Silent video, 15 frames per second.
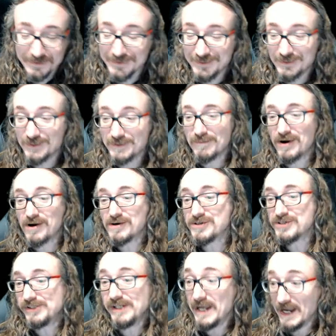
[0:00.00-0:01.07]
on
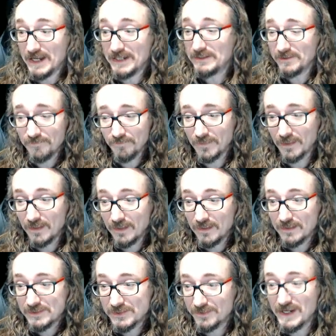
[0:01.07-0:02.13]
Mars yet.
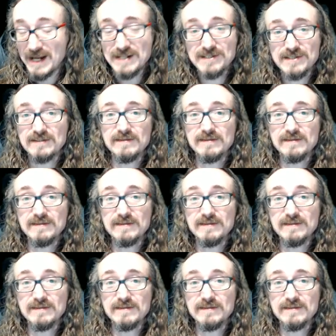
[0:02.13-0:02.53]
So that's